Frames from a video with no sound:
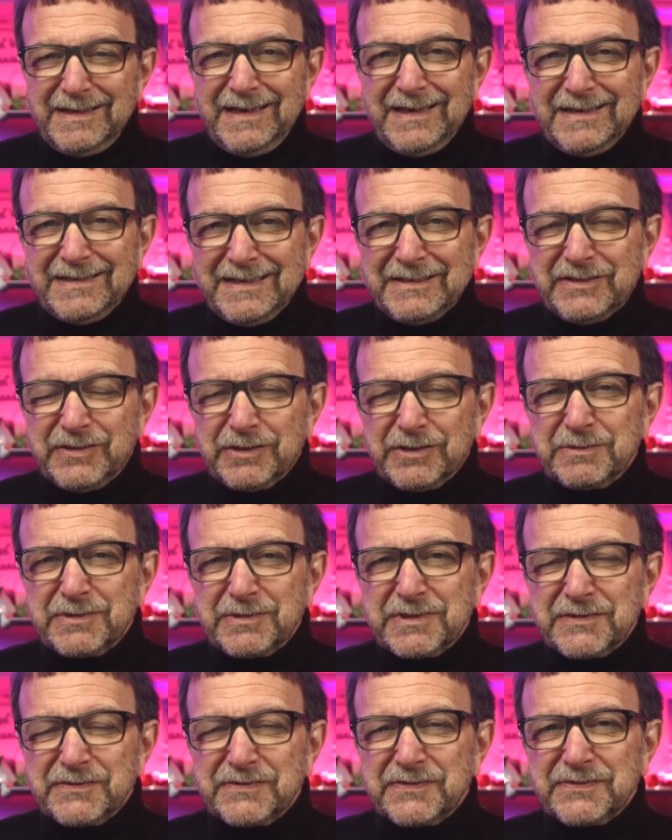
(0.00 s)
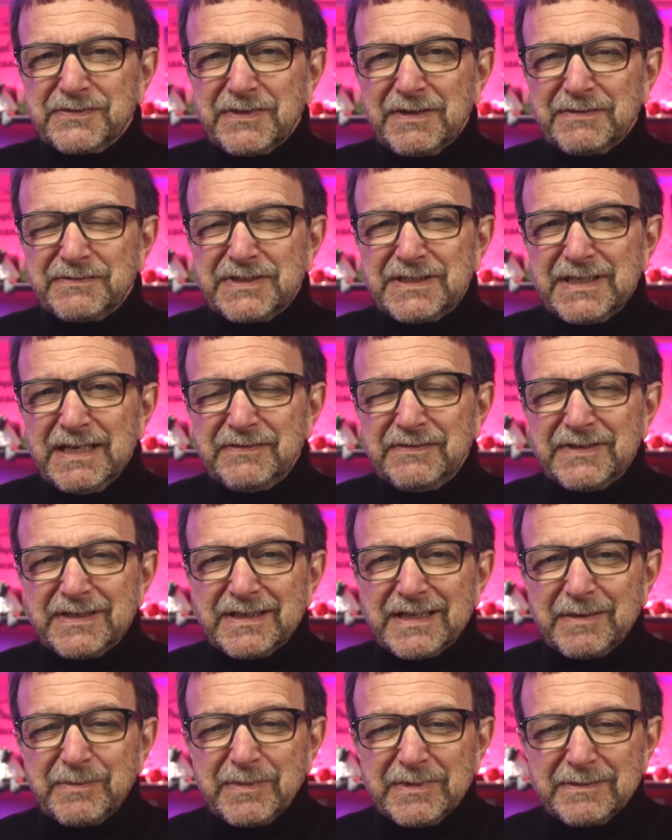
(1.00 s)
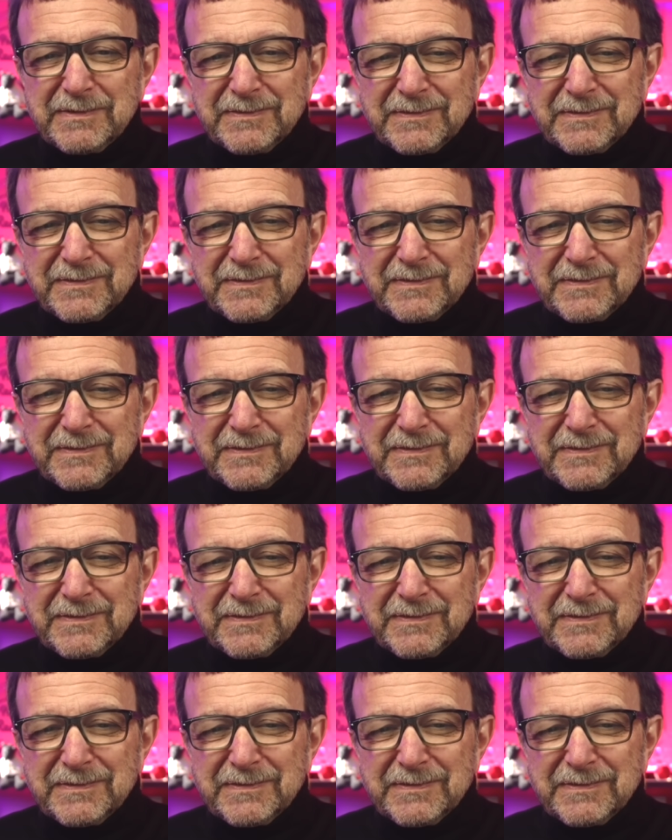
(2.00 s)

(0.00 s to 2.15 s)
In terms of, of safety, they